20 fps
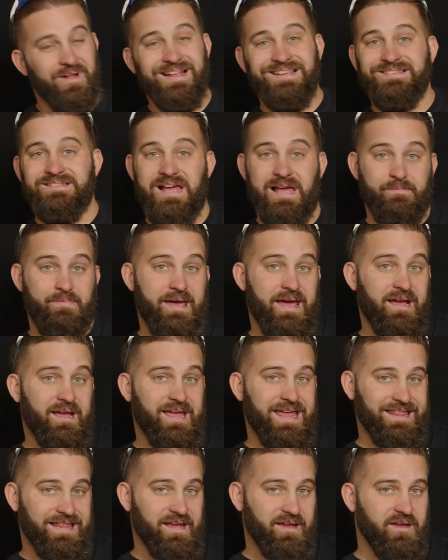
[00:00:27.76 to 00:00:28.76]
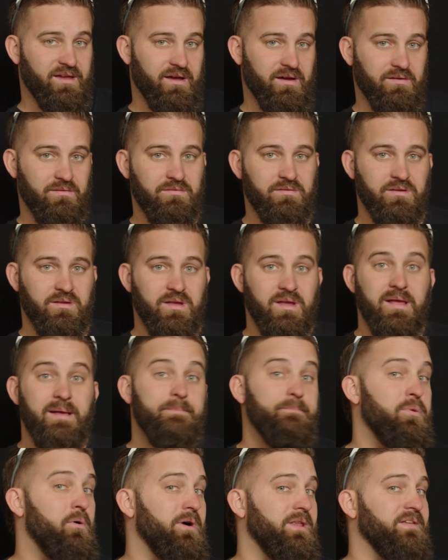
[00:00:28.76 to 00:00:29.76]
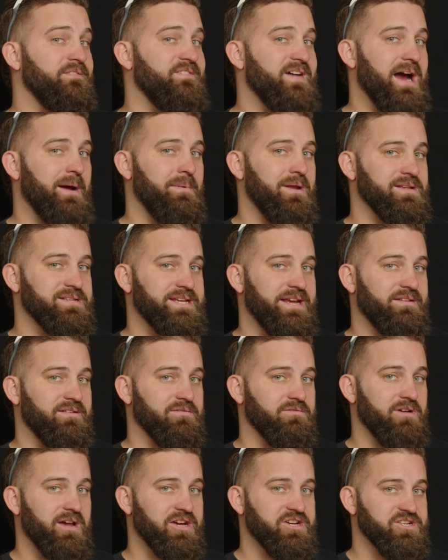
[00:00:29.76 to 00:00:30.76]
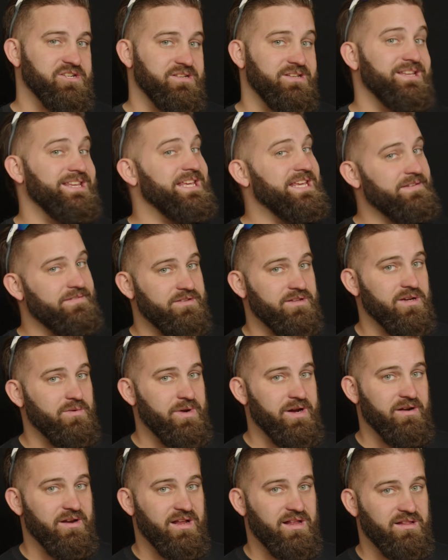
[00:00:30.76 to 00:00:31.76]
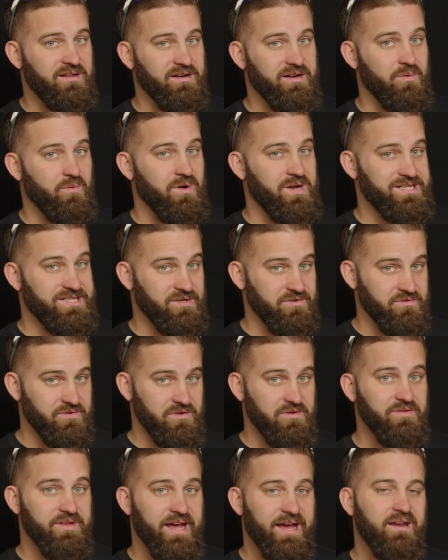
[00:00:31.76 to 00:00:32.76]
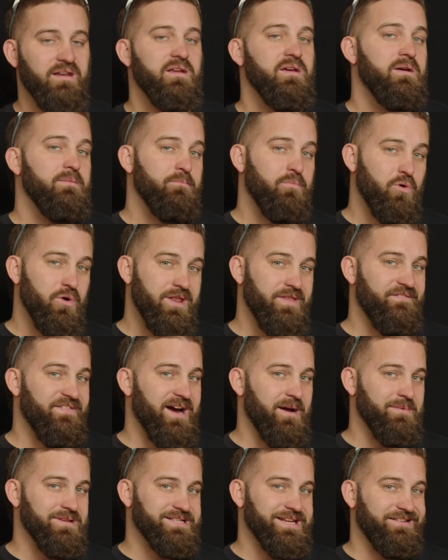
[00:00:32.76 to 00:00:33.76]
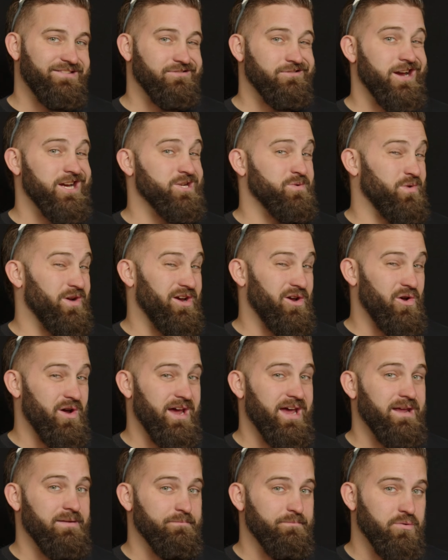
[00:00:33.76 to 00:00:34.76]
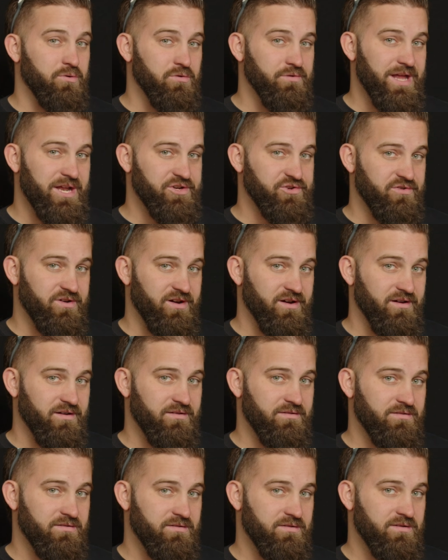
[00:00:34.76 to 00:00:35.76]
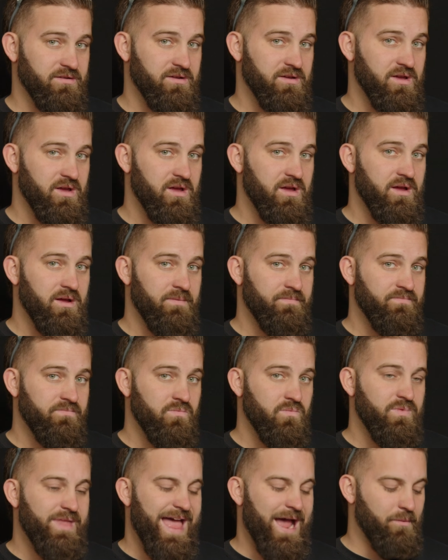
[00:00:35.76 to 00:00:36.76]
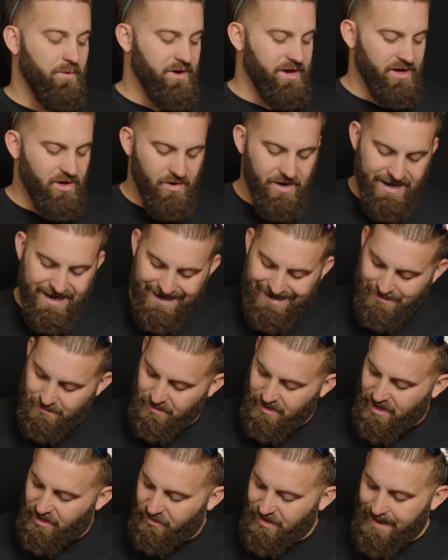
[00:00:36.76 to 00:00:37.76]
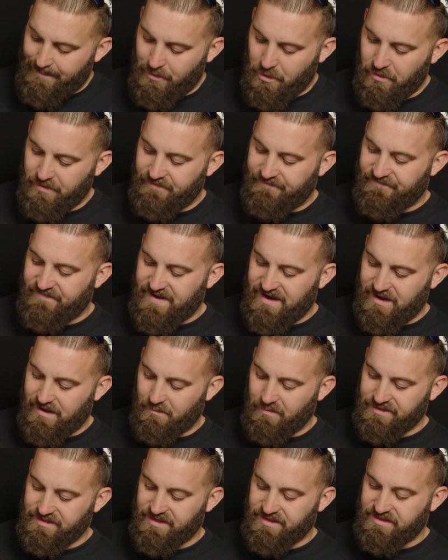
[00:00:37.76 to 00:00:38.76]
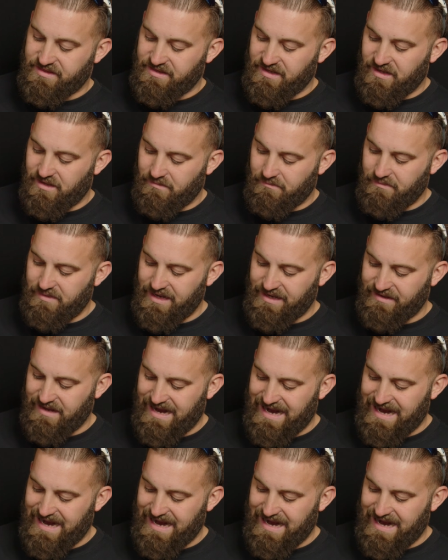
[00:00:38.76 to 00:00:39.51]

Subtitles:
that slide back and let go. Point the firearm in a safe direction. Even though we already cleared it, we're going to still do that. Pointing the firearm in a safe direction, we're going to go ahead and pull that trigger. Now we're going to go ahead and we're going to grab a hold of the firearm with the thumb in the